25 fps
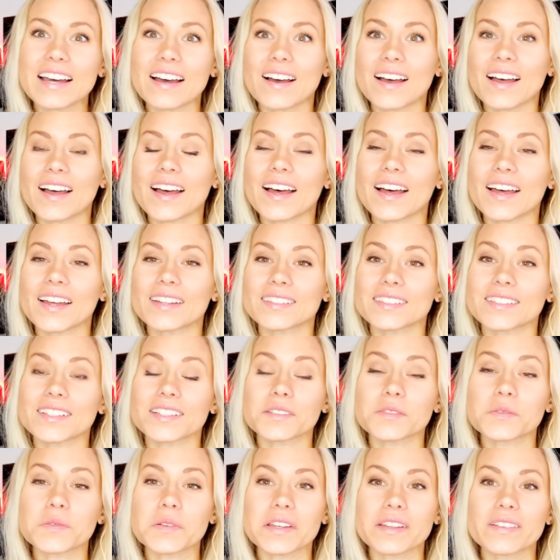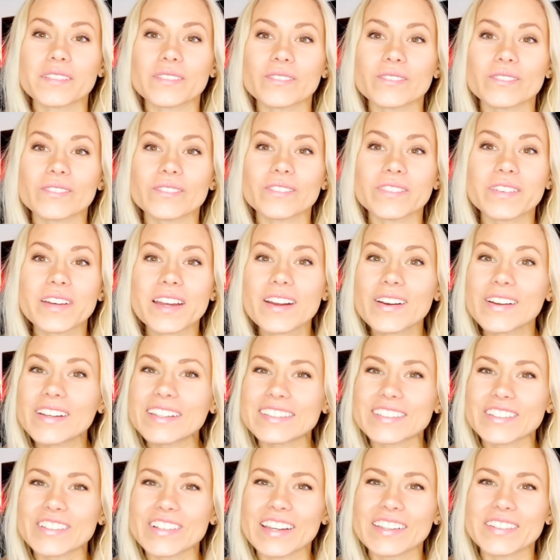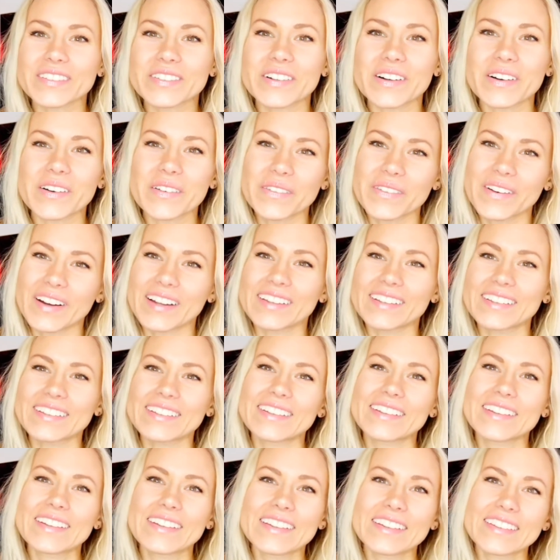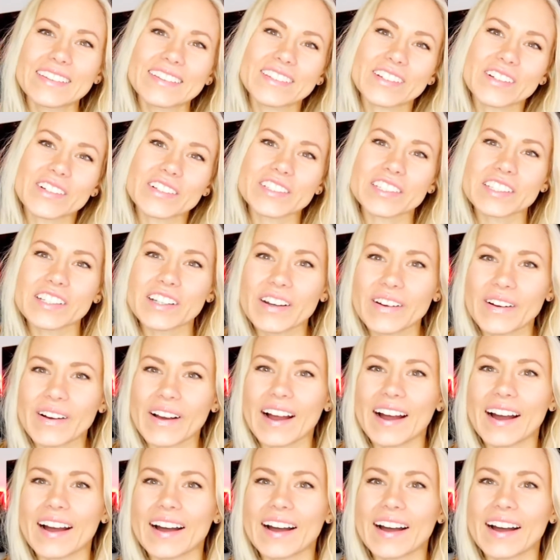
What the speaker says: and it has been very stressful, but it's also